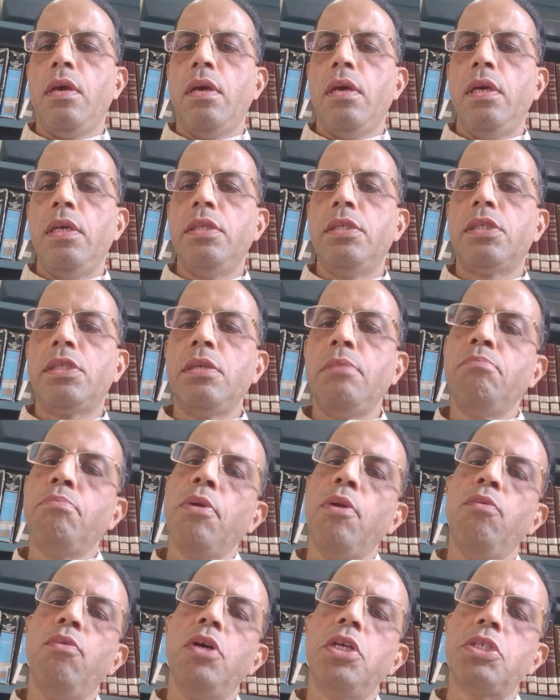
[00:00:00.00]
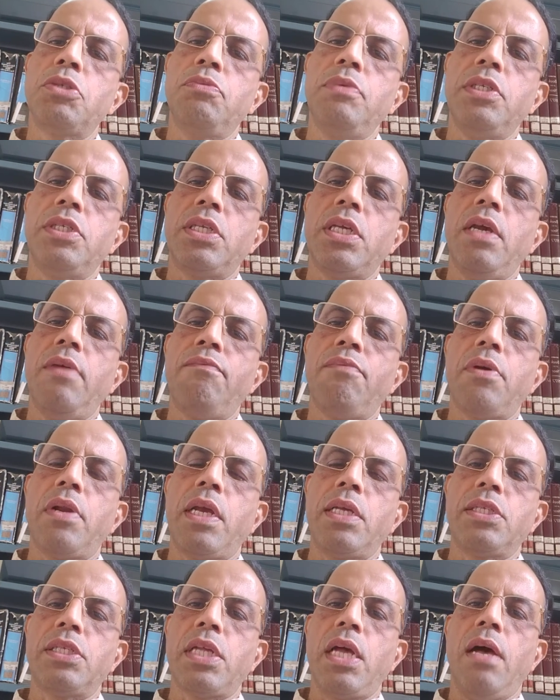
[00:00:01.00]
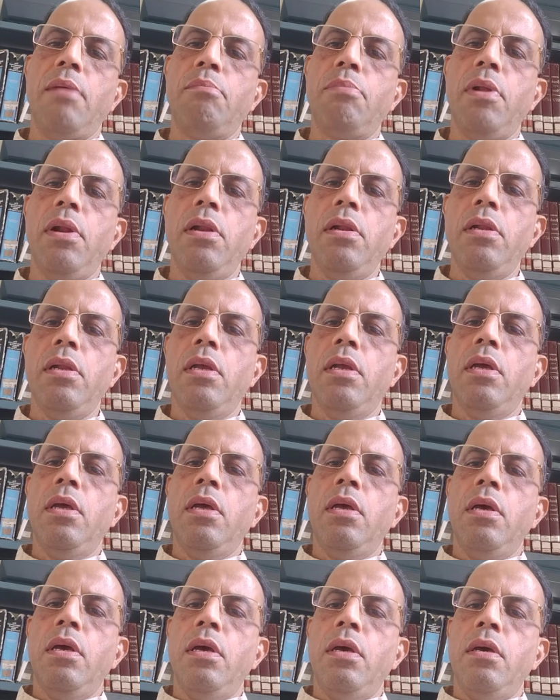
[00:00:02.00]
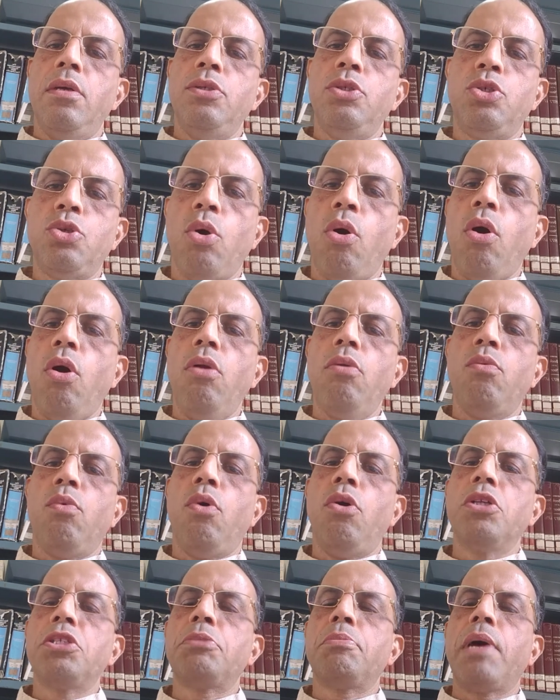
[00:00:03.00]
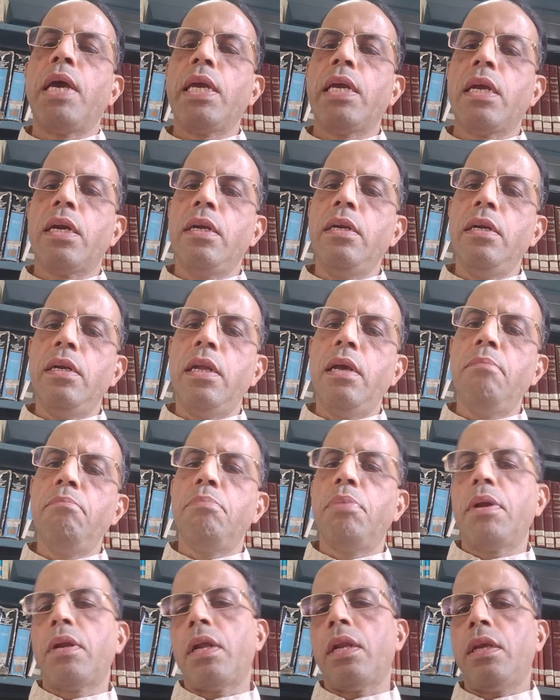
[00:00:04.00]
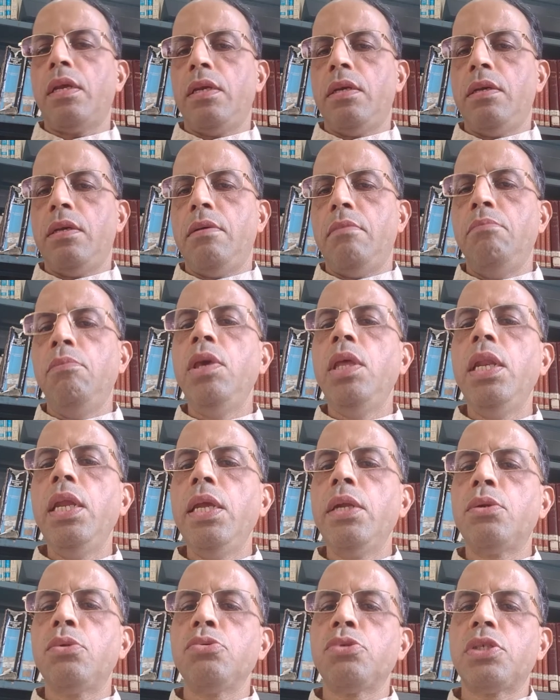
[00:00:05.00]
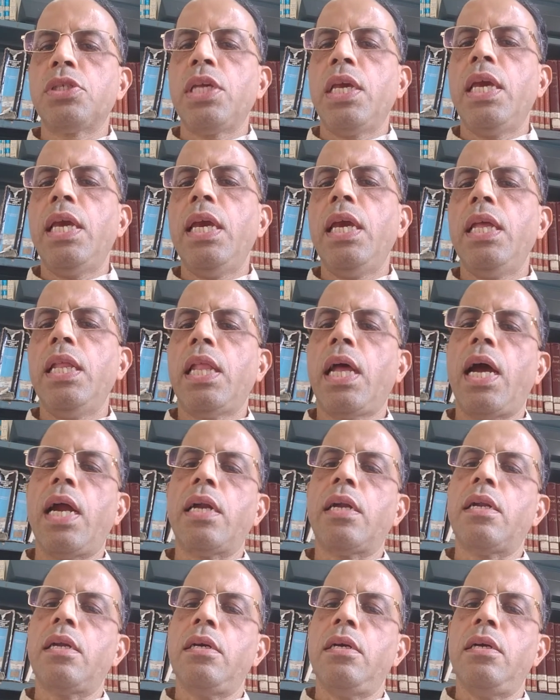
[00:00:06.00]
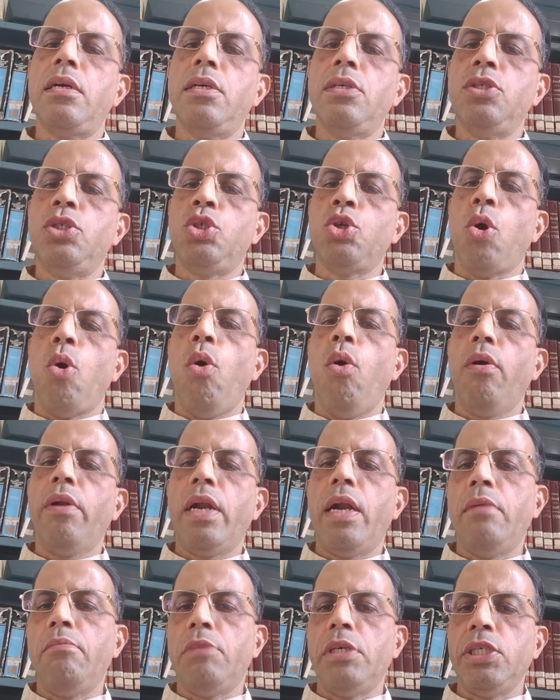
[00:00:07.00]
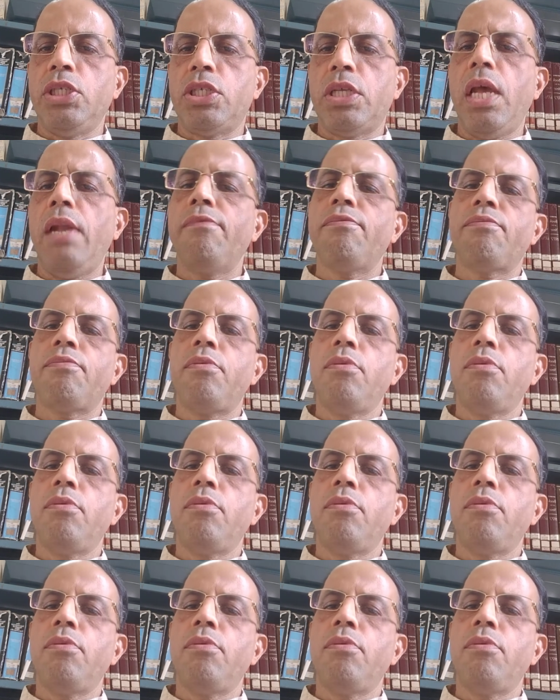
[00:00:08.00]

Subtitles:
In simple words, we say, for example, John was my contemporary, meaning to say that John and myself,